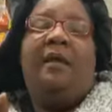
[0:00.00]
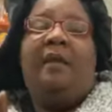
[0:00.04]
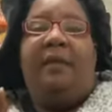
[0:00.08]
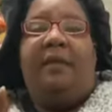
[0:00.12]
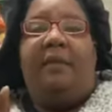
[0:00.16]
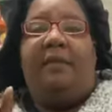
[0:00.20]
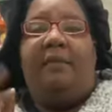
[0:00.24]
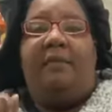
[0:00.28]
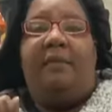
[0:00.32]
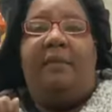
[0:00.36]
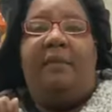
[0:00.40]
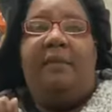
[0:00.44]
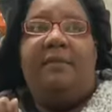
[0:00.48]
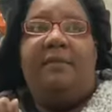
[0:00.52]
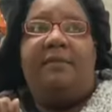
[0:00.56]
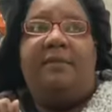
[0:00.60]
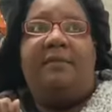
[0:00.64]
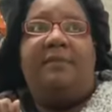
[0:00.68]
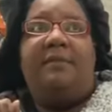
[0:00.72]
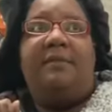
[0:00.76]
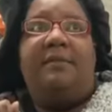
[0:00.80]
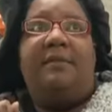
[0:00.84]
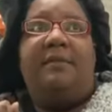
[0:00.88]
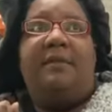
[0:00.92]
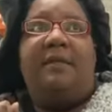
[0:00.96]
And
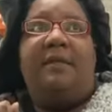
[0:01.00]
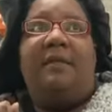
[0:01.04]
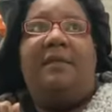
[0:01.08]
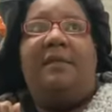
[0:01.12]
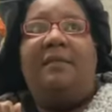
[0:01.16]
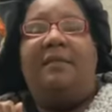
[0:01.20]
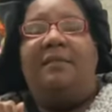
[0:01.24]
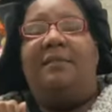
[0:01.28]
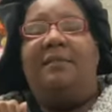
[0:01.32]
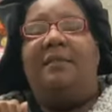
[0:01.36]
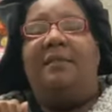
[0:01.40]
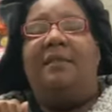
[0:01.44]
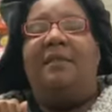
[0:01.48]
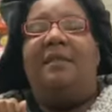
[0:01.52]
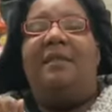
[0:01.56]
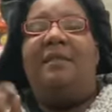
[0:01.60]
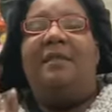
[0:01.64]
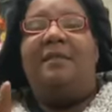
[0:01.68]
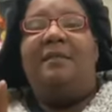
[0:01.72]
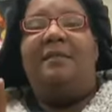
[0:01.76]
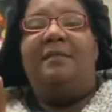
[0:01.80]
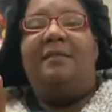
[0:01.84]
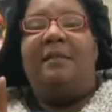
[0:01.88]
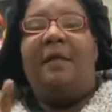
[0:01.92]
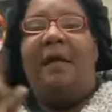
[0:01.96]
let's get into
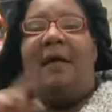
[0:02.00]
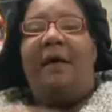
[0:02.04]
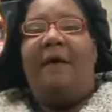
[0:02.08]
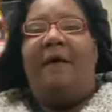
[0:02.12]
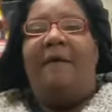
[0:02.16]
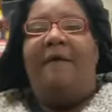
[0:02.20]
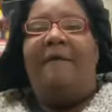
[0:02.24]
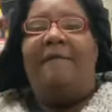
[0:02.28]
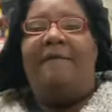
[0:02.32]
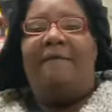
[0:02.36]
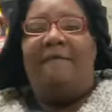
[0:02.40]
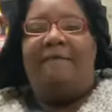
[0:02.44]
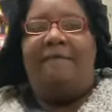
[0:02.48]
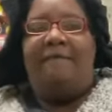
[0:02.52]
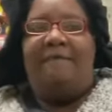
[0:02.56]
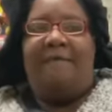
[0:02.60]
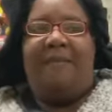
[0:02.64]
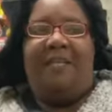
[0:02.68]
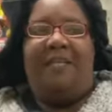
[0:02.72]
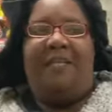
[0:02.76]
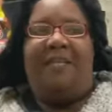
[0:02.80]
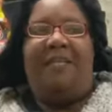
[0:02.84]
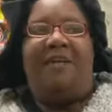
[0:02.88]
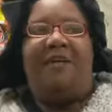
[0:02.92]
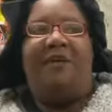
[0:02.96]
this
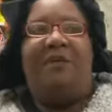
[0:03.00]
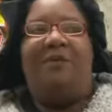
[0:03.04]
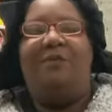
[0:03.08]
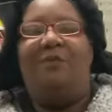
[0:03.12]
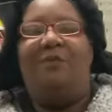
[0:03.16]
video.